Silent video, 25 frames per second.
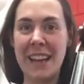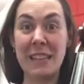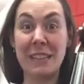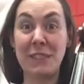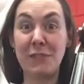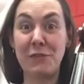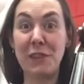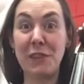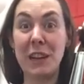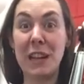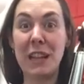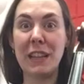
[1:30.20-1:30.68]

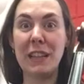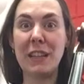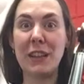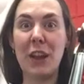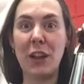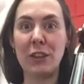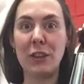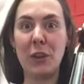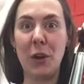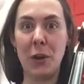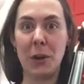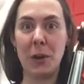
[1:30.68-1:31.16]
It's really
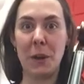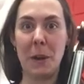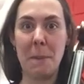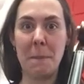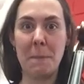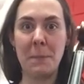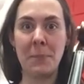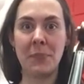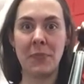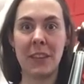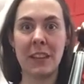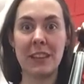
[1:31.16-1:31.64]
not good.
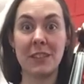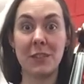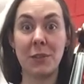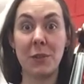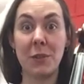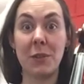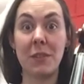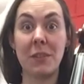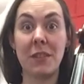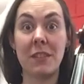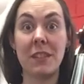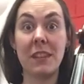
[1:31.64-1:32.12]

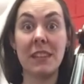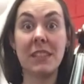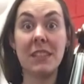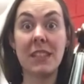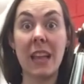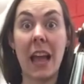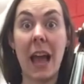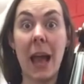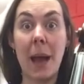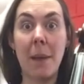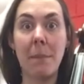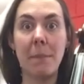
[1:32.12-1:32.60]
So this
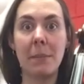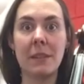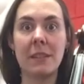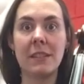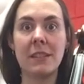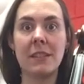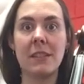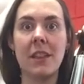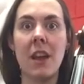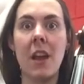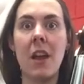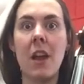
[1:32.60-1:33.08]

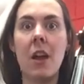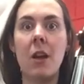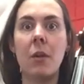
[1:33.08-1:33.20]
happens